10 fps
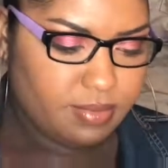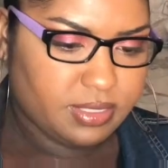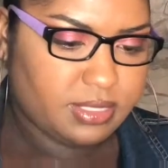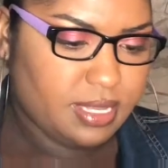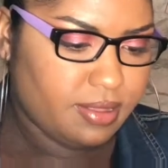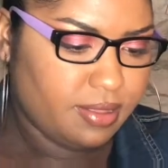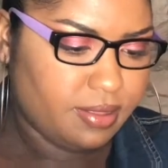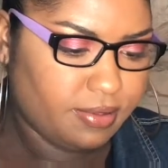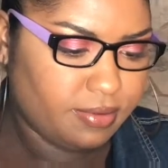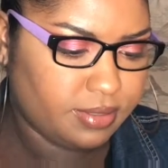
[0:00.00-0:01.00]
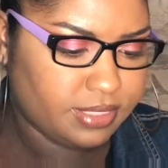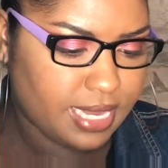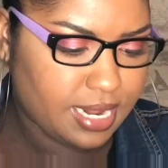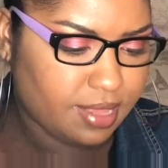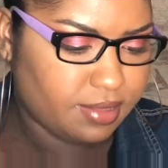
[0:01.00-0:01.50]
Let's see,
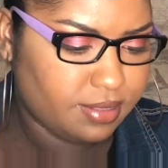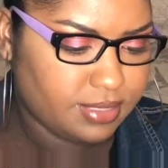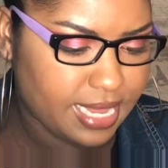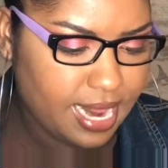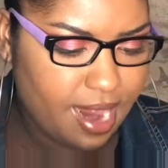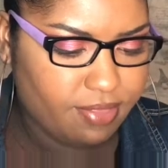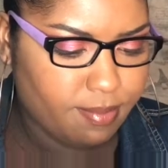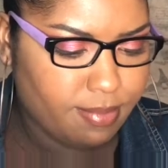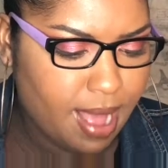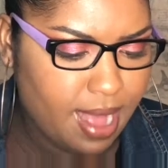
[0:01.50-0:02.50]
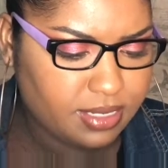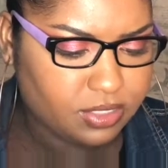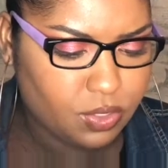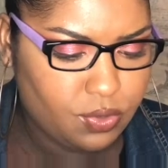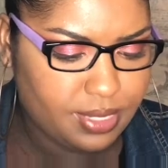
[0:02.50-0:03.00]
take it out of the
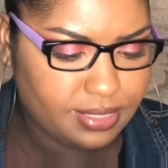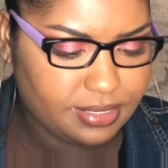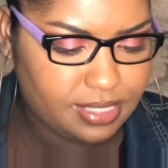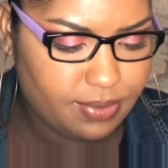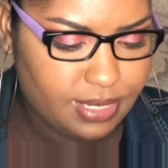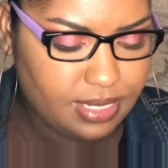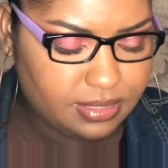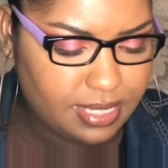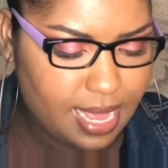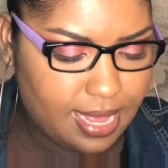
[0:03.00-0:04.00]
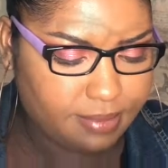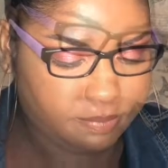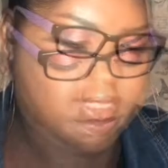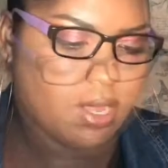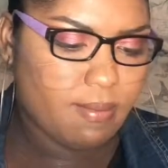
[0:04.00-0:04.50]
box so you can see what it looks like. I
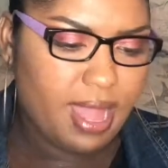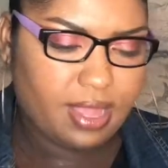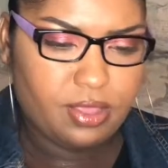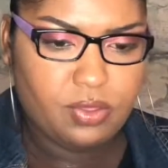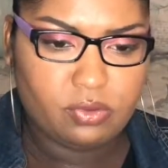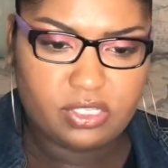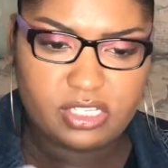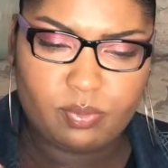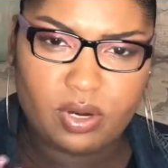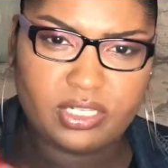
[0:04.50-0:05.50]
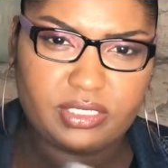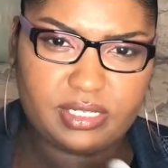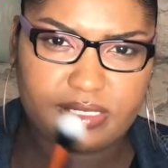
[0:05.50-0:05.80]
always go back and use this brush